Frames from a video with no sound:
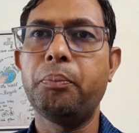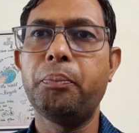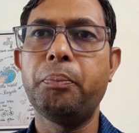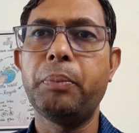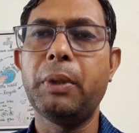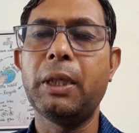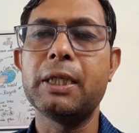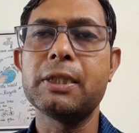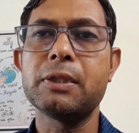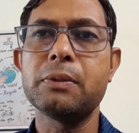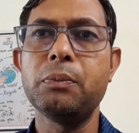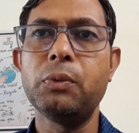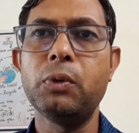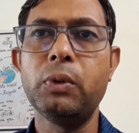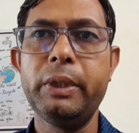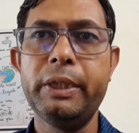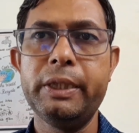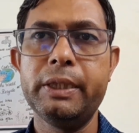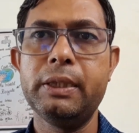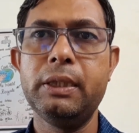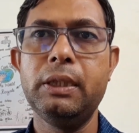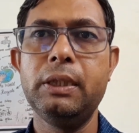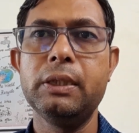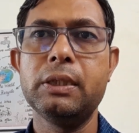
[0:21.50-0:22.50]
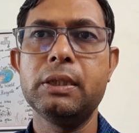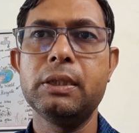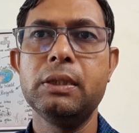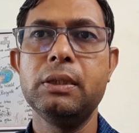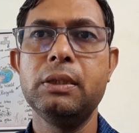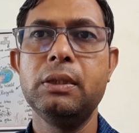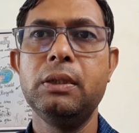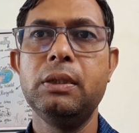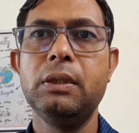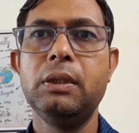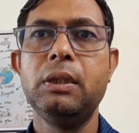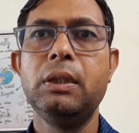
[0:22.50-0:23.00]
plasmolysis,
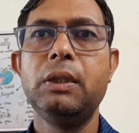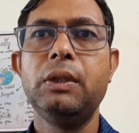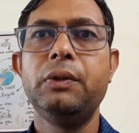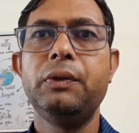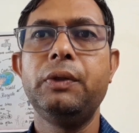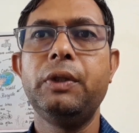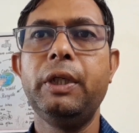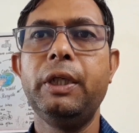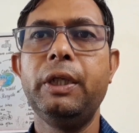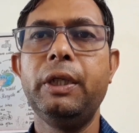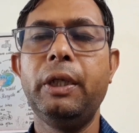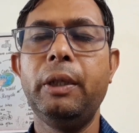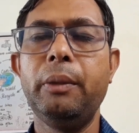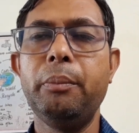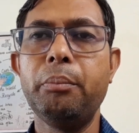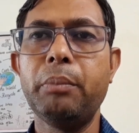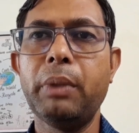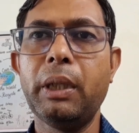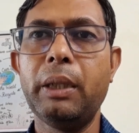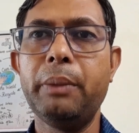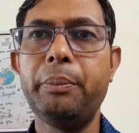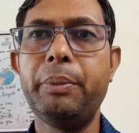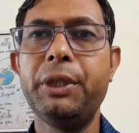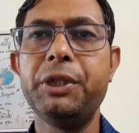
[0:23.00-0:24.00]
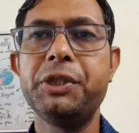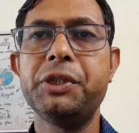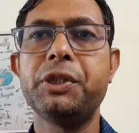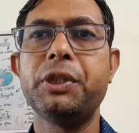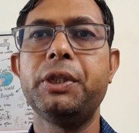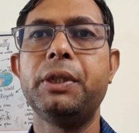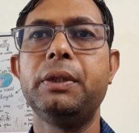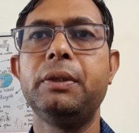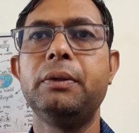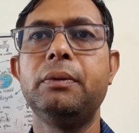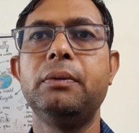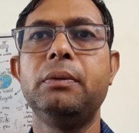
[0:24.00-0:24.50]
then
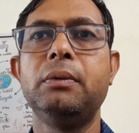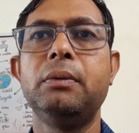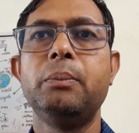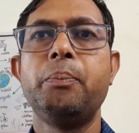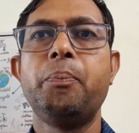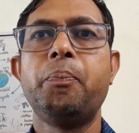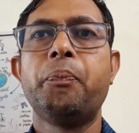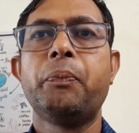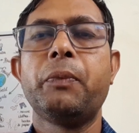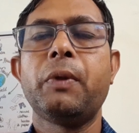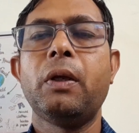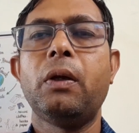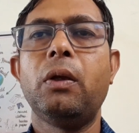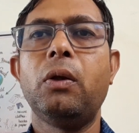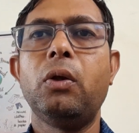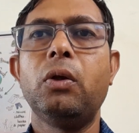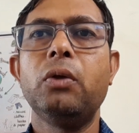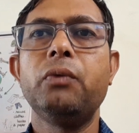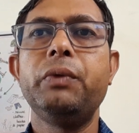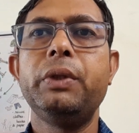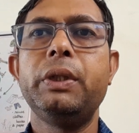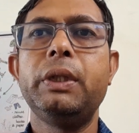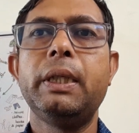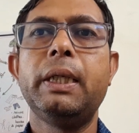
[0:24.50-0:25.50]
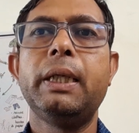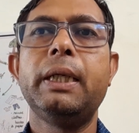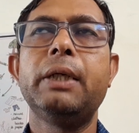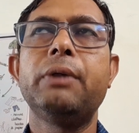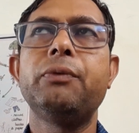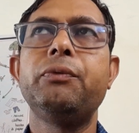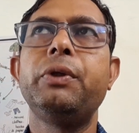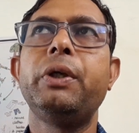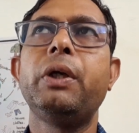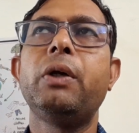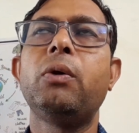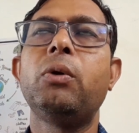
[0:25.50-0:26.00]
imbibition. Along with
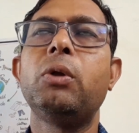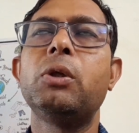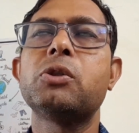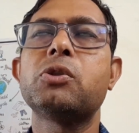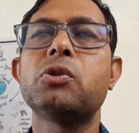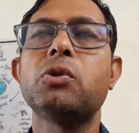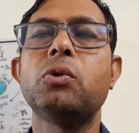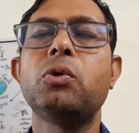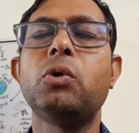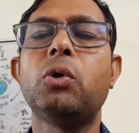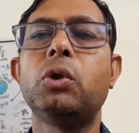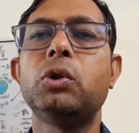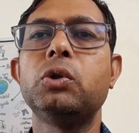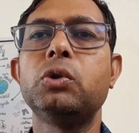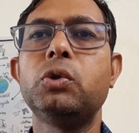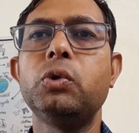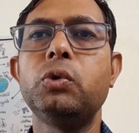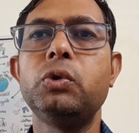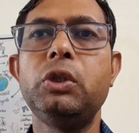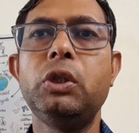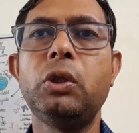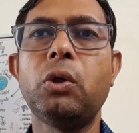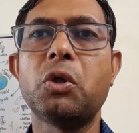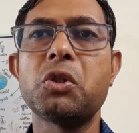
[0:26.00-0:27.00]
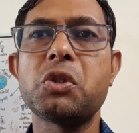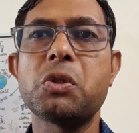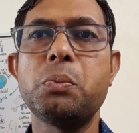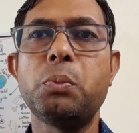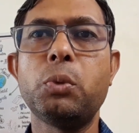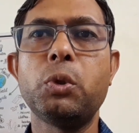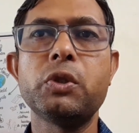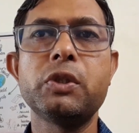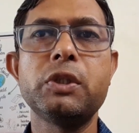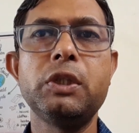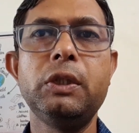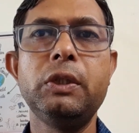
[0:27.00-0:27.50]
that we have also gone through the
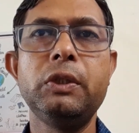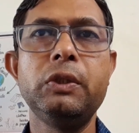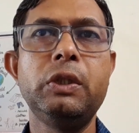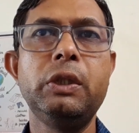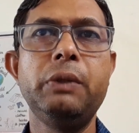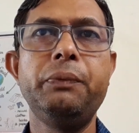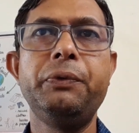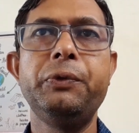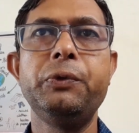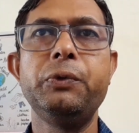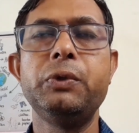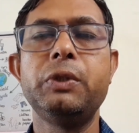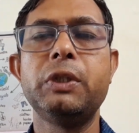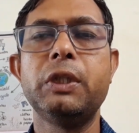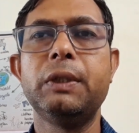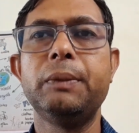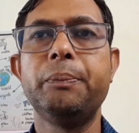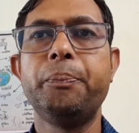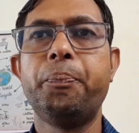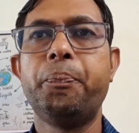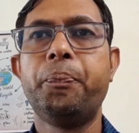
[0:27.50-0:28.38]
osmosis, diffusion.